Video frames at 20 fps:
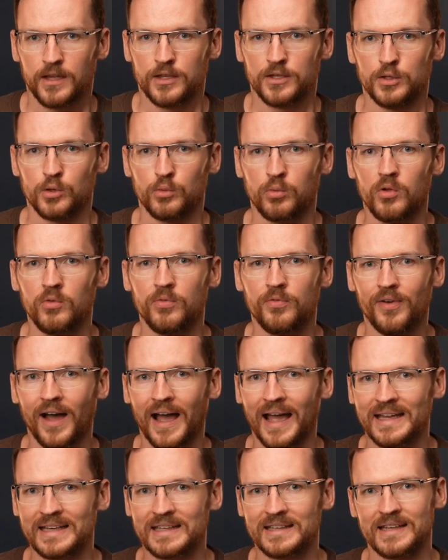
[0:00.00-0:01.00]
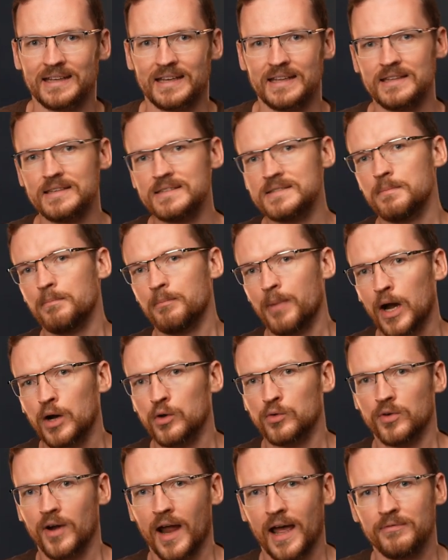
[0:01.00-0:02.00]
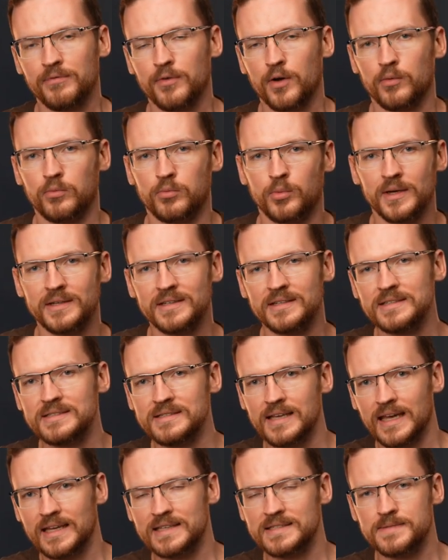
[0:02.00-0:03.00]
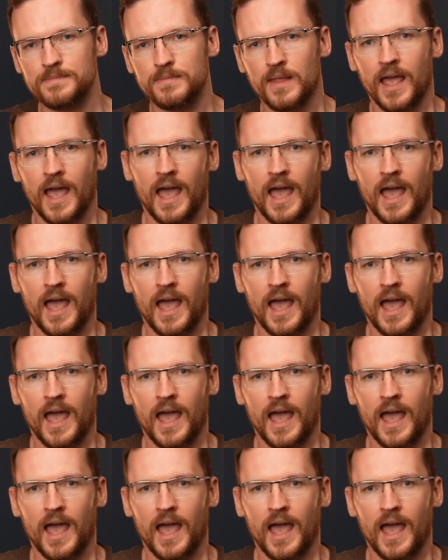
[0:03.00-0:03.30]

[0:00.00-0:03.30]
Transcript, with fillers: you will find that it is a paragraph of written text,